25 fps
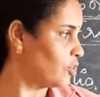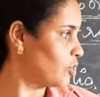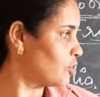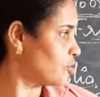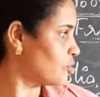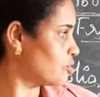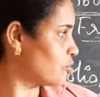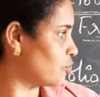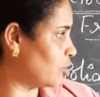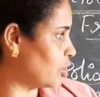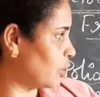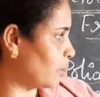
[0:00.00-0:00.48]

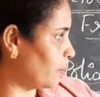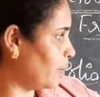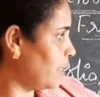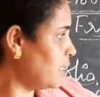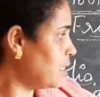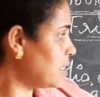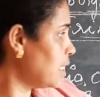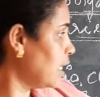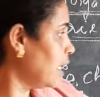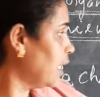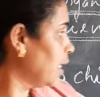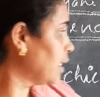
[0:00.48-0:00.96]
So that
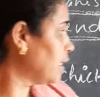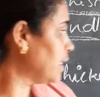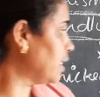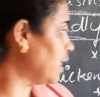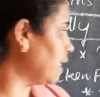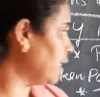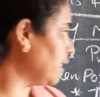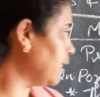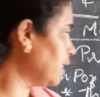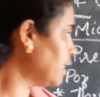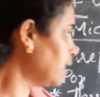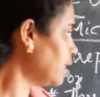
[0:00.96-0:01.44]
means they
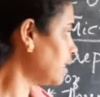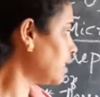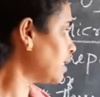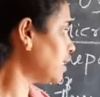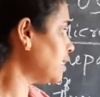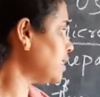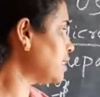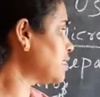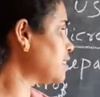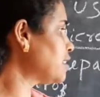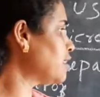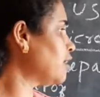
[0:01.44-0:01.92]

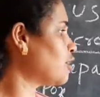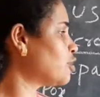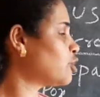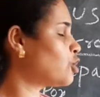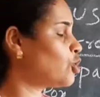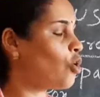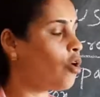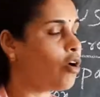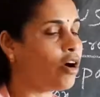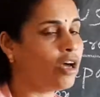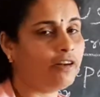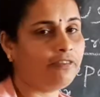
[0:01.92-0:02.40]
increase the
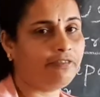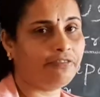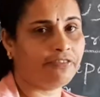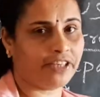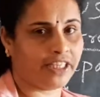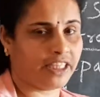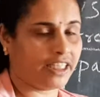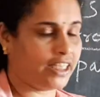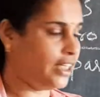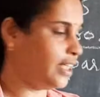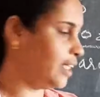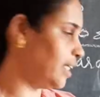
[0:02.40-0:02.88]
soil
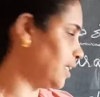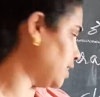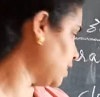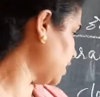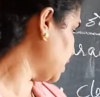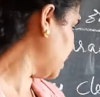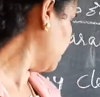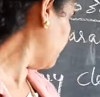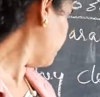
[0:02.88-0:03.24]
fertility.